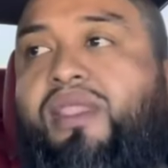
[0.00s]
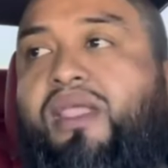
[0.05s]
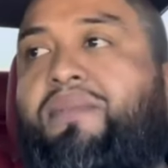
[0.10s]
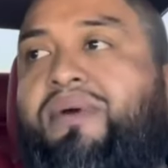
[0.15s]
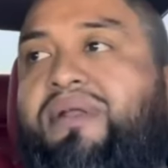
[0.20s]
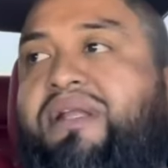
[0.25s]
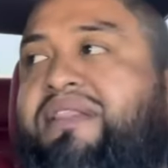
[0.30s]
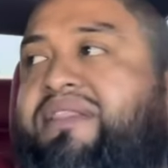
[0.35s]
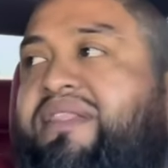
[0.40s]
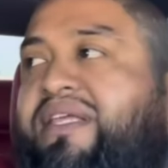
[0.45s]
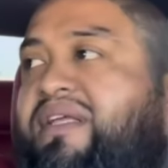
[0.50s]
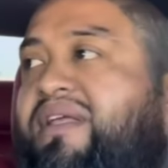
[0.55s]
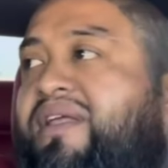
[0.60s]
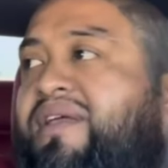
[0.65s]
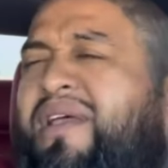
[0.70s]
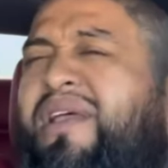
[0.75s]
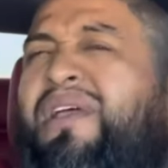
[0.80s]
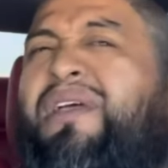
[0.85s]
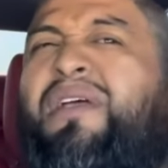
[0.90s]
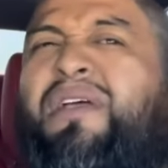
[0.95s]
But I think
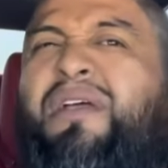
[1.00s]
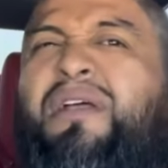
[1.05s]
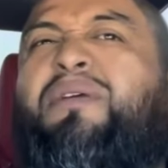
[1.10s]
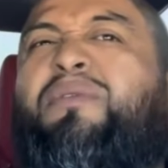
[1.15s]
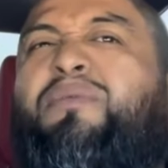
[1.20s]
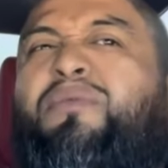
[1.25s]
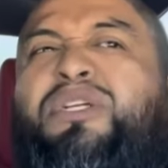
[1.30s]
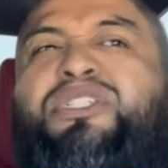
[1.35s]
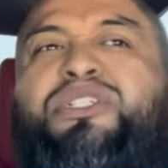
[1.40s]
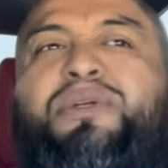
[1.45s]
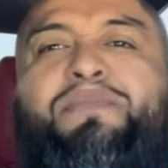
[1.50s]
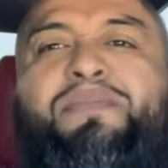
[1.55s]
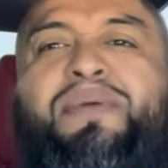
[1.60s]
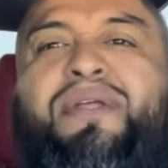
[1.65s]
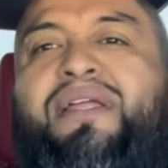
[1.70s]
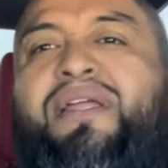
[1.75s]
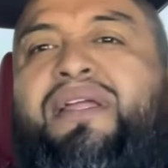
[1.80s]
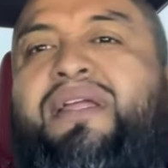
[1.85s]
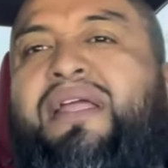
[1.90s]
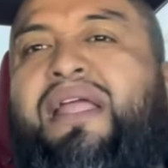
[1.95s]
we should
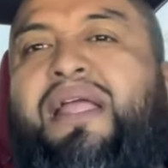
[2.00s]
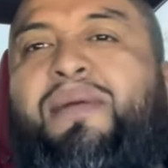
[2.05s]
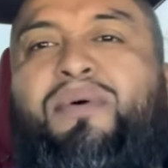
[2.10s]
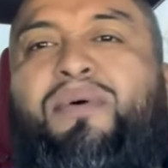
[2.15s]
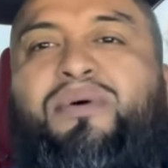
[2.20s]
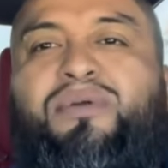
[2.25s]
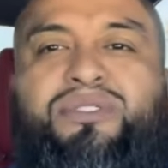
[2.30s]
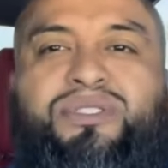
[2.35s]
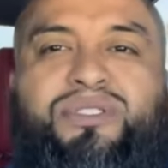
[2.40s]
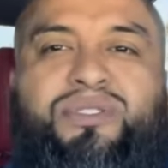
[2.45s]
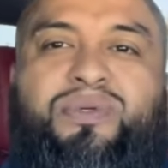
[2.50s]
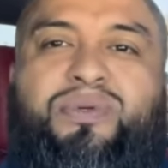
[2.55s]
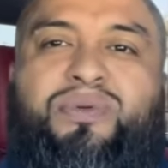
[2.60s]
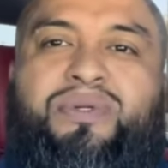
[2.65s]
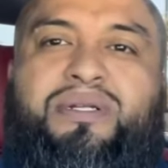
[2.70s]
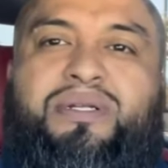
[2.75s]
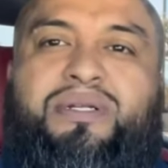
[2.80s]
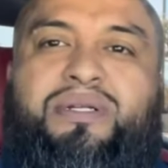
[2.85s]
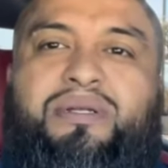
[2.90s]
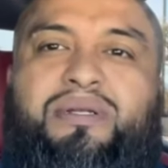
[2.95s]
be able to
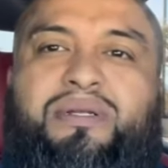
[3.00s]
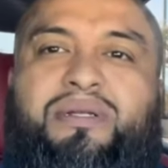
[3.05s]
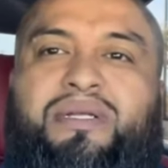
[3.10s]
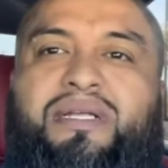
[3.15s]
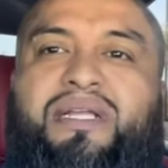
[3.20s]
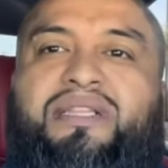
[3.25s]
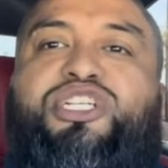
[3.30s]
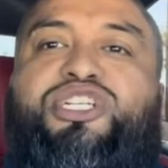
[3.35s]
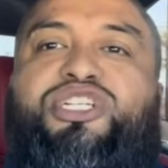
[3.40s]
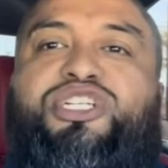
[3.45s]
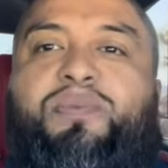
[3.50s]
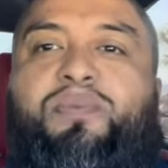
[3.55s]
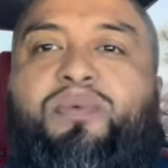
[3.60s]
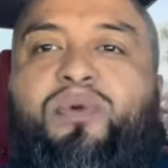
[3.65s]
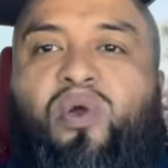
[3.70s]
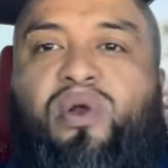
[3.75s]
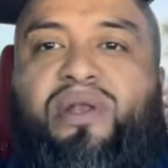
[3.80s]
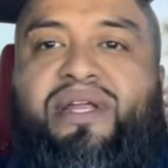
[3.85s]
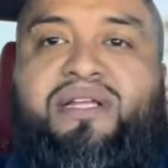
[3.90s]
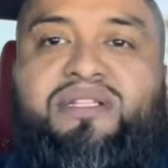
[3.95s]
get the shit
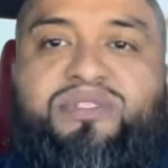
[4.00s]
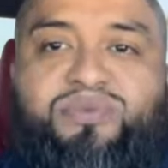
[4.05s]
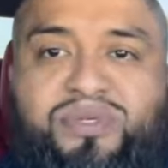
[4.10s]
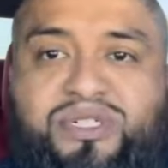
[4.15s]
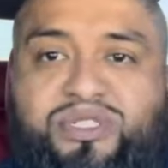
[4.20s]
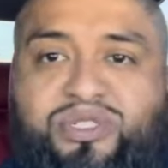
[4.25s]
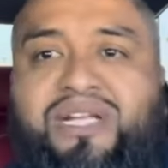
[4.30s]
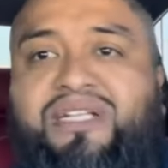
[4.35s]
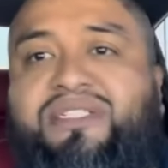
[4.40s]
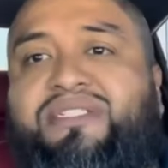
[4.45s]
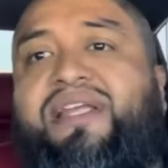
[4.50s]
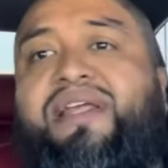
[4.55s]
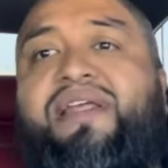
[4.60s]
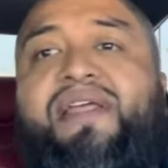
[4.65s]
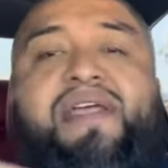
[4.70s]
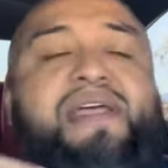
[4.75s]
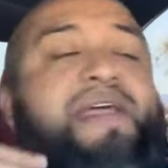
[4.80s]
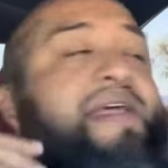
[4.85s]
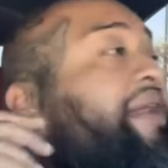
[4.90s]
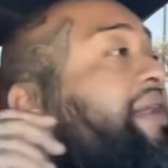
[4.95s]
rolling, that's what I'm trying to say.
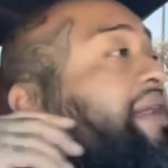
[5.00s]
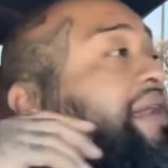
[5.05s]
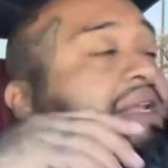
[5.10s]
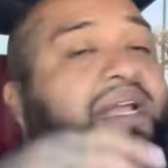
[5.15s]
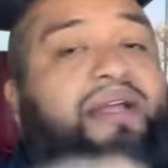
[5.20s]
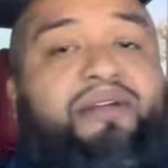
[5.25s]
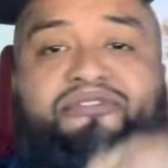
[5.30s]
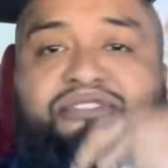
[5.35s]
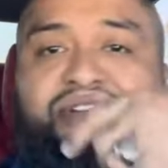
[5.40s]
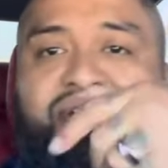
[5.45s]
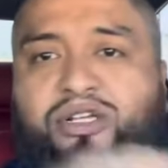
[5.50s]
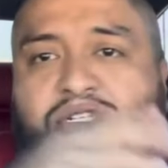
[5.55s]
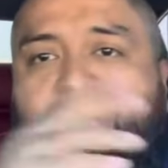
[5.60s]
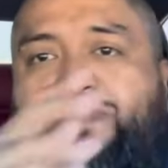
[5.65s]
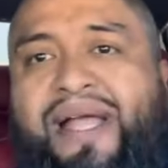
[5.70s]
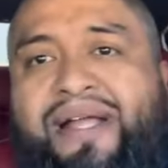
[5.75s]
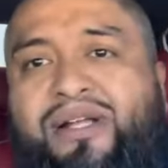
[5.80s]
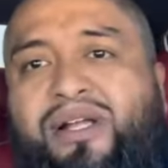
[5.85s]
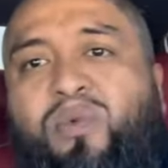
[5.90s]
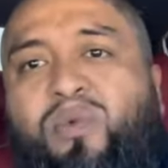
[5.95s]
Get videos
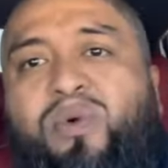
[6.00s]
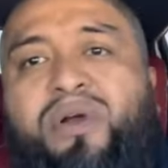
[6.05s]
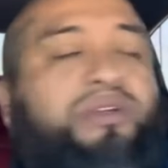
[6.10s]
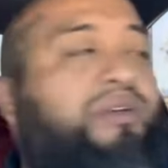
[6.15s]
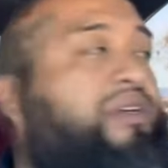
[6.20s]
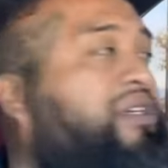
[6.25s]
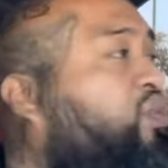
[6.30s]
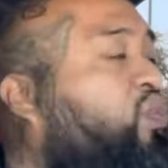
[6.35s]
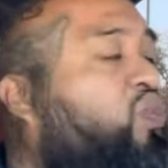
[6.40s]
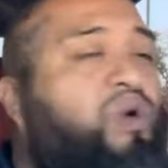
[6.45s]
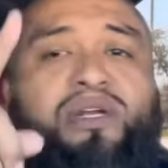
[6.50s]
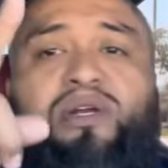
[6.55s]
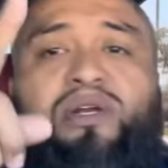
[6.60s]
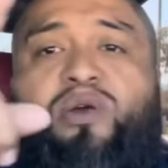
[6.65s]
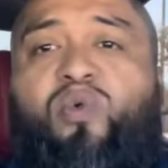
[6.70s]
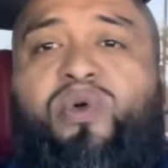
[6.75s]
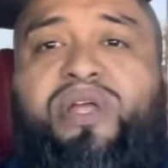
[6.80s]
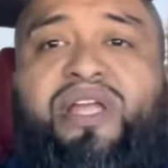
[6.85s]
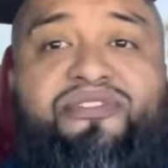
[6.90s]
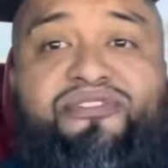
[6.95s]
back up, whether it's one a
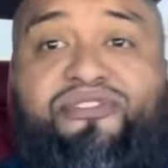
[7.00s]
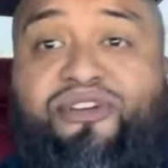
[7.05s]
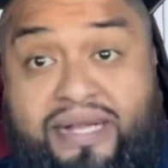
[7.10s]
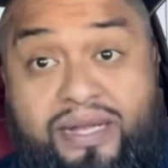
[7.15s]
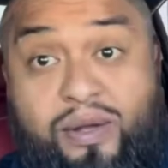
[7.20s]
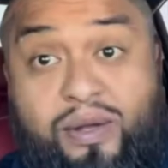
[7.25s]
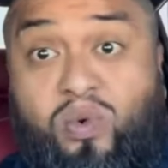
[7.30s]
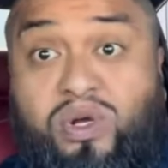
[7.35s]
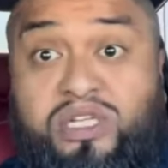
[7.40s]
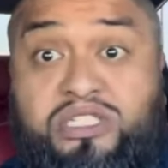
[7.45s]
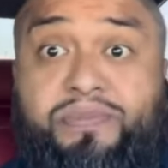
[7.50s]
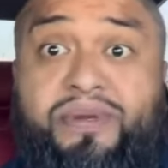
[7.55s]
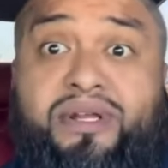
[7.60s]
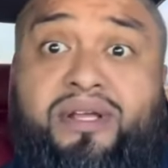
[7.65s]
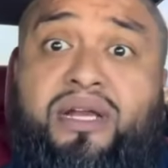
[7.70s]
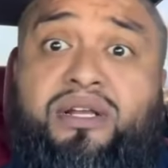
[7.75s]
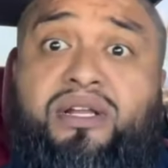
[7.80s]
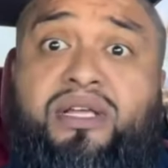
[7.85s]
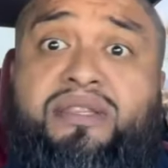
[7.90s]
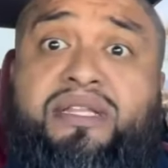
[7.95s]
week, fucking one's better
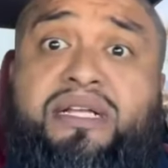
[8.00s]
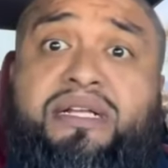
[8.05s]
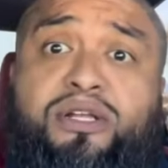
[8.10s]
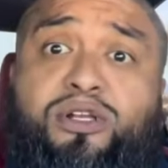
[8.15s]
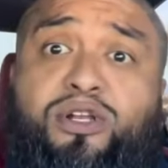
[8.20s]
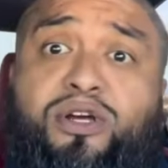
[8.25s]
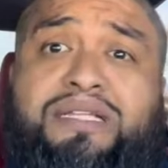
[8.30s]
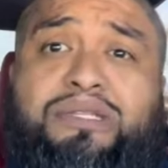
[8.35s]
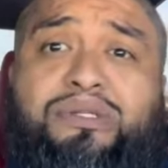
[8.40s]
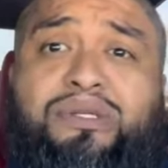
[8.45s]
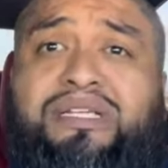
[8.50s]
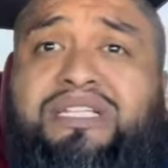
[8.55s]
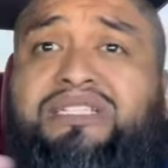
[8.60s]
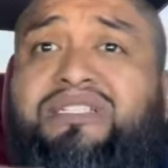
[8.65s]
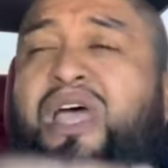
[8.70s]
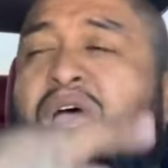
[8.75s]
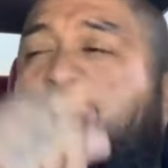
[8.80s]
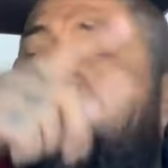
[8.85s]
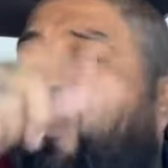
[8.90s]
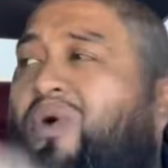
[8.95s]
than nothing. Cause no, vato, that's
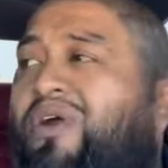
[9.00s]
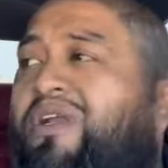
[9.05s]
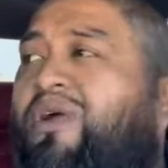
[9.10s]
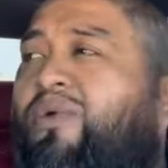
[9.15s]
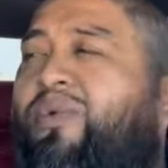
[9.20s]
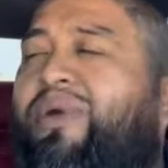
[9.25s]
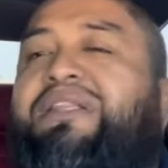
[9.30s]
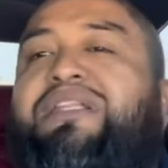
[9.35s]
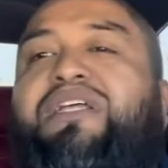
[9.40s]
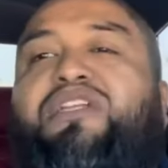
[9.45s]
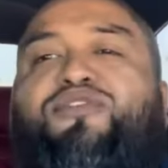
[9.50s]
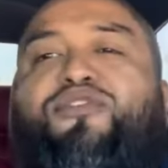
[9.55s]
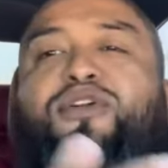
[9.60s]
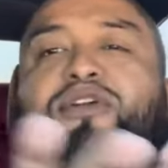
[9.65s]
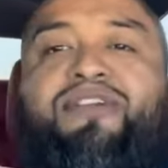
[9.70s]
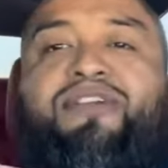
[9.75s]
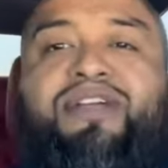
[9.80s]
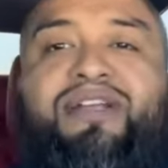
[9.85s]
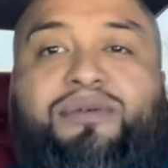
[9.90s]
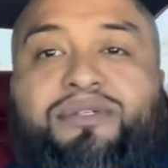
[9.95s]
one a week, that's four
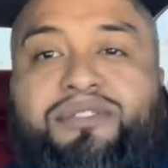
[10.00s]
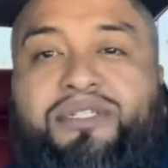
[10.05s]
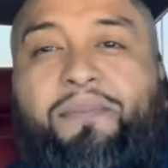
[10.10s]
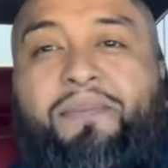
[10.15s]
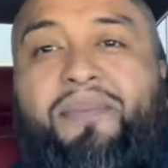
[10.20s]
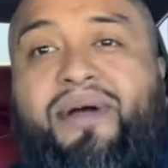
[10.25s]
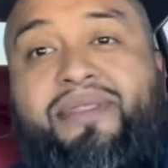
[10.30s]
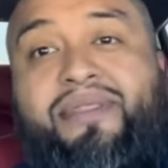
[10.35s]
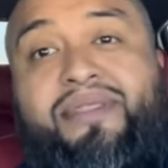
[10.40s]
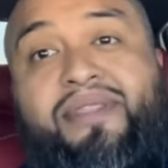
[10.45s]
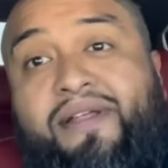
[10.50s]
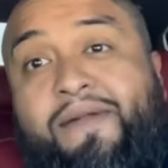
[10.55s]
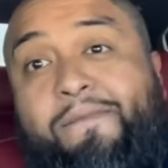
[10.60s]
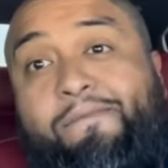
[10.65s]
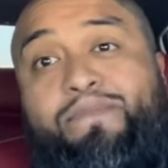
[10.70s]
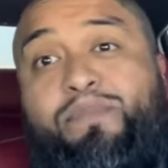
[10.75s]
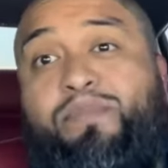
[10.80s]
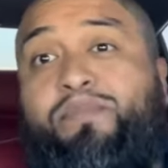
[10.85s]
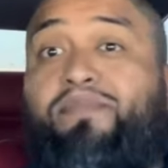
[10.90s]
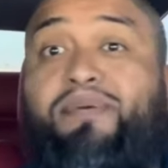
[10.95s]
videos a month.
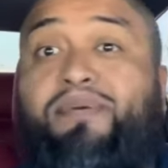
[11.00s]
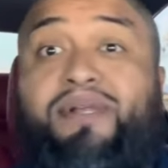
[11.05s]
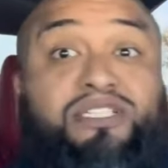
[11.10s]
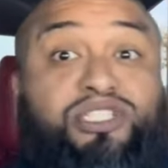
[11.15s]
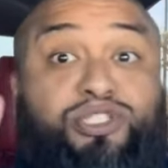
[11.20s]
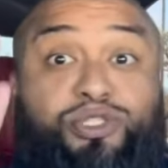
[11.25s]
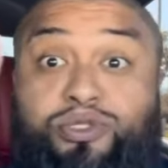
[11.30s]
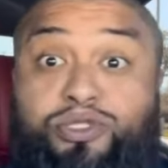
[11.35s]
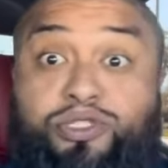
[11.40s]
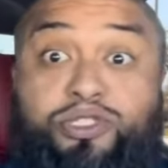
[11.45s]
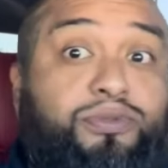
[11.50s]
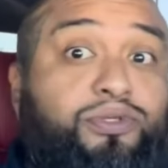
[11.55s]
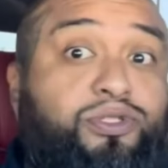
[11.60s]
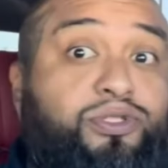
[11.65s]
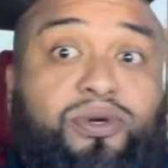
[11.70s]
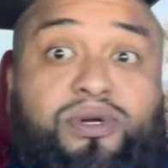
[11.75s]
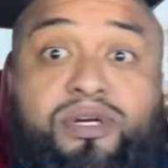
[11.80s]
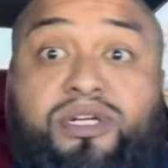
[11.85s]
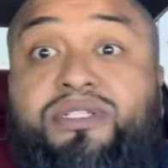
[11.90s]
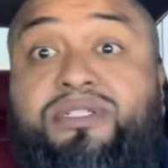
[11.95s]
Plus YouTube
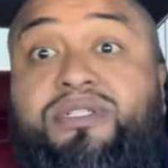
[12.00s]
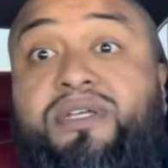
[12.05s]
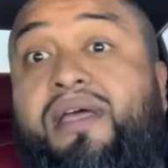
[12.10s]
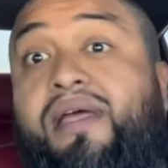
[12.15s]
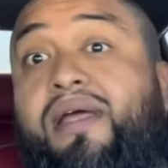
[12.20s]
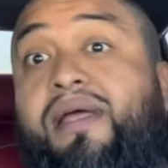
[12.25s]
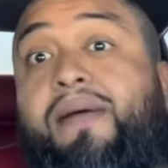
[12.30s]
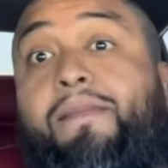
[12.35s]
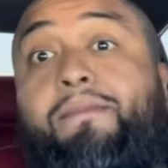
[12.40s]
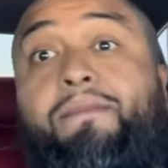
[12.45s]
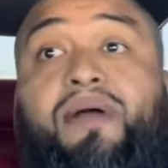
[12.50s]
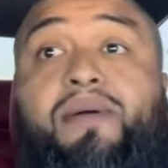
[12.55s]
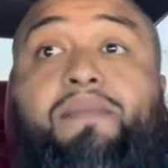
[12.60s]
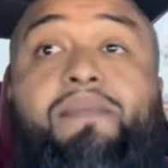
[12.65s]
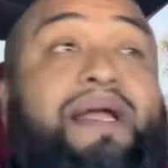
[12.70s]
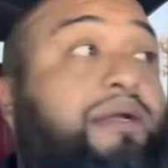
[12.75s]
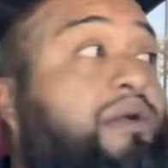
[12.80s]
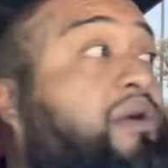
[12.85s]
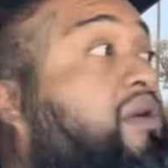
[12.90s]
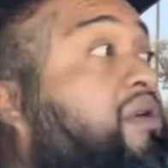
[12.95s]
shorts. But
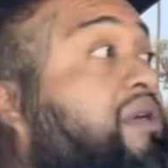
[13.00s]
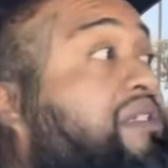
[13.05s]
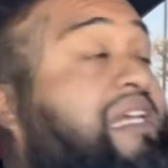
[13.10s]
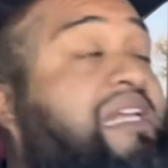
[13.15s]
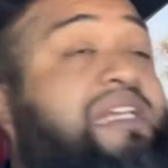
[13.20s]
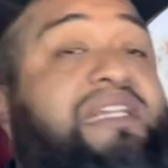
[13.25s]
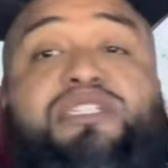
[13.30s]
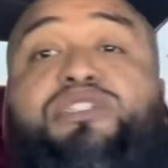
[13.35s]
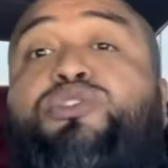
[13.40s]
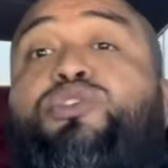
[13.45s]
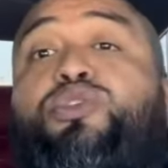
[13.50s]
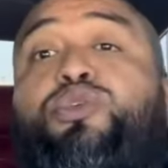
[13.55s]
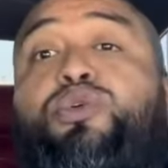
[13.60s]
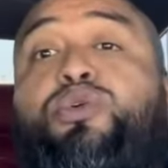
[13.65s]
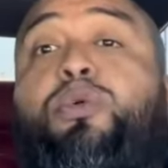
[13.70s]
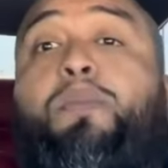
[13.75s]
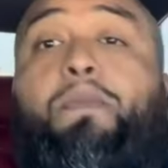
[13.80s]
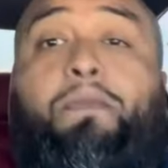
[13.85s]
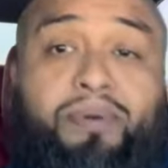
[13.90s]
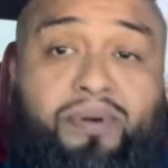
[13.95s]
my goal is at least
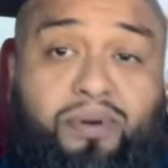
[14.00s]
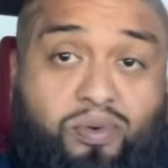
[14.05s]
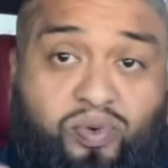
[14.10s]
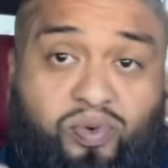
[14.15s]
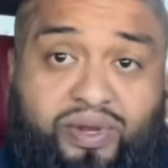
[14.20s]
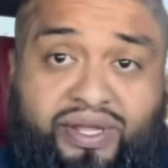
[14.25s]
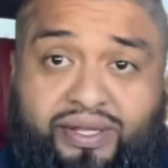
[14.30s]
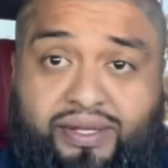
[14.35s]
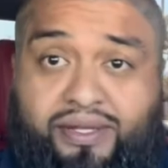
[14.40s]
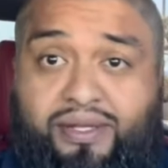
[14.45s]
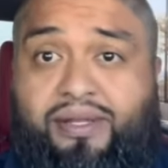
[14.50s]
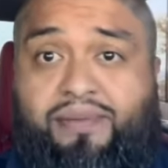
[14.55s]
two per week.